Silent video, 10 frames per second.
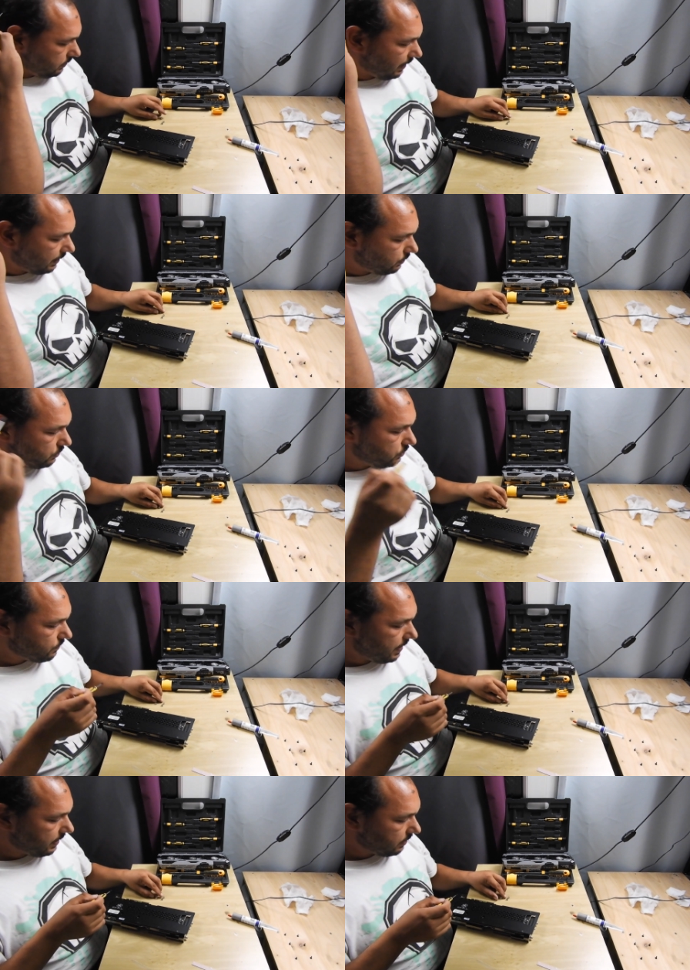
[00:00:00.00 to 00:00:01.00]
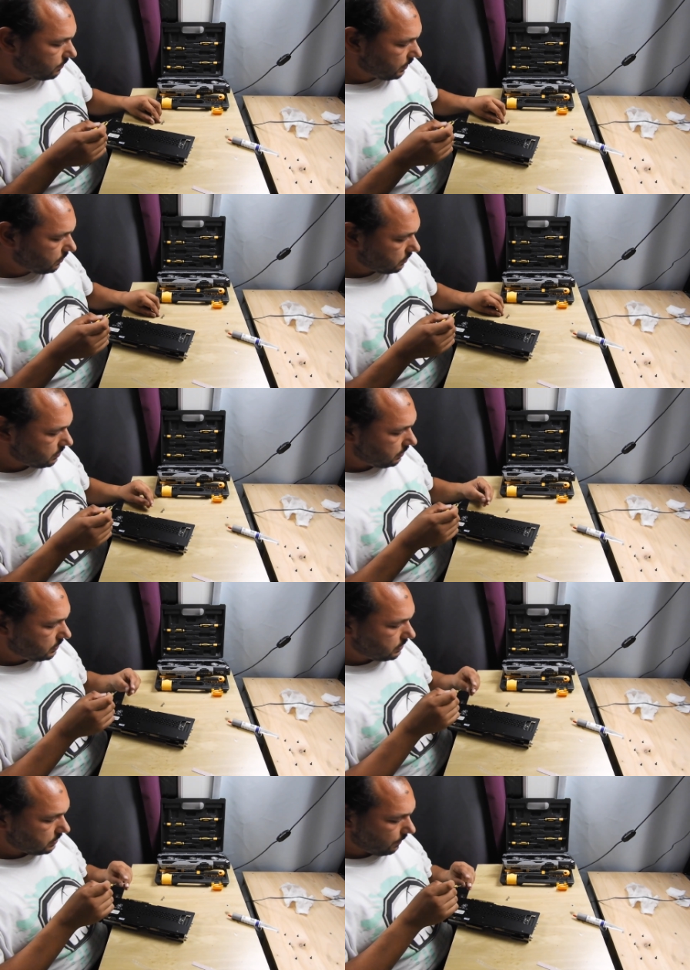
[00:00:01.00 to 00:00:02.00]
tight you should make it, because
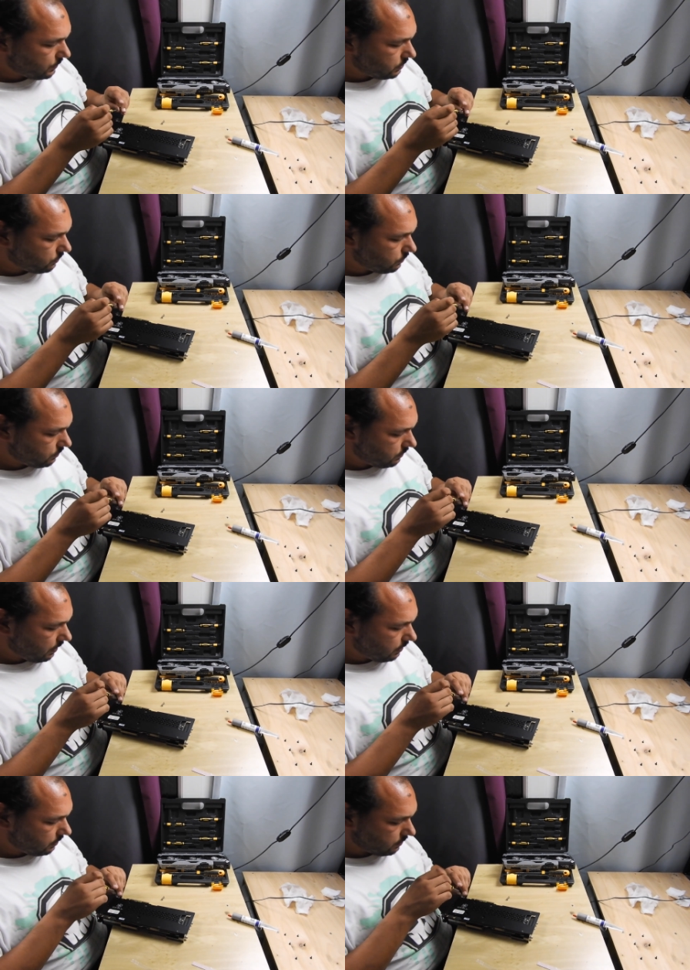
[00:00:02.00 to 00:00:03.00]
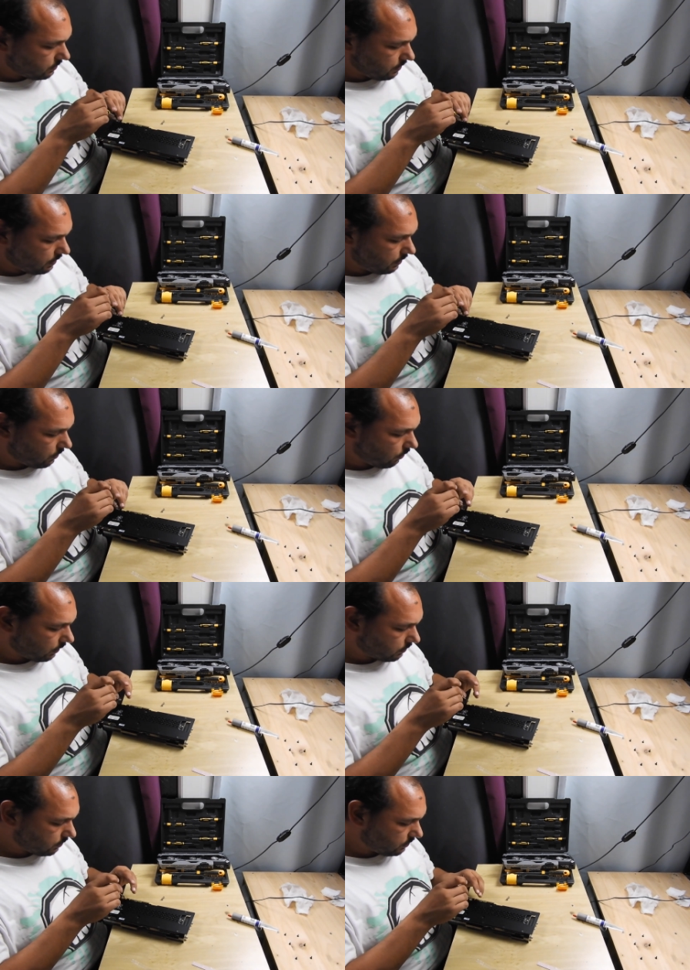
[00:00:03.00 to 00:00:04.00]
it stops you at the
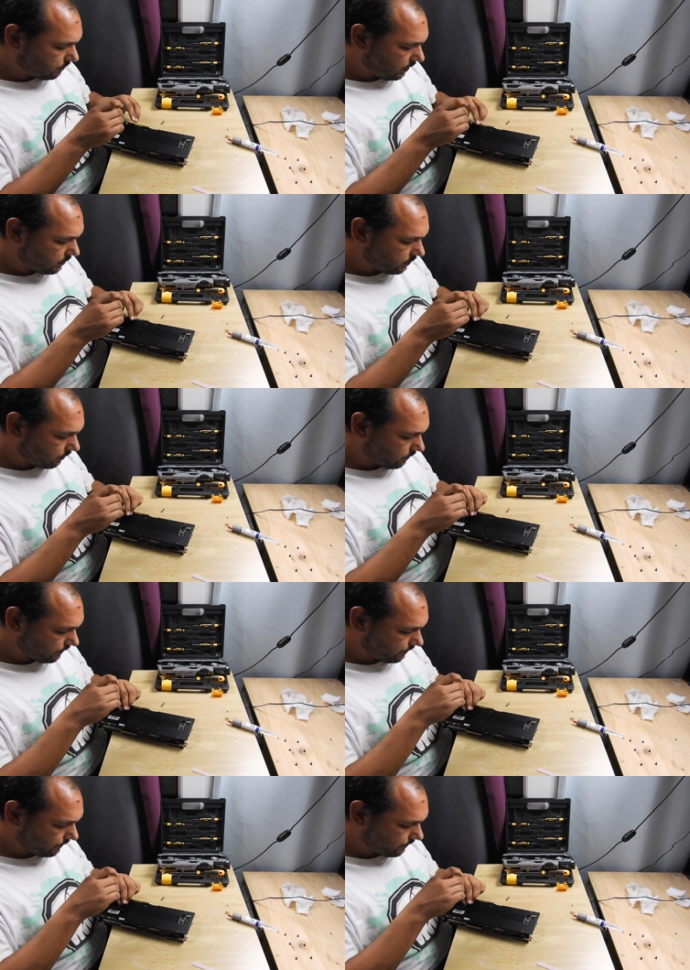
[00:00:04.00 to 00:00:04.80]
correct pressure,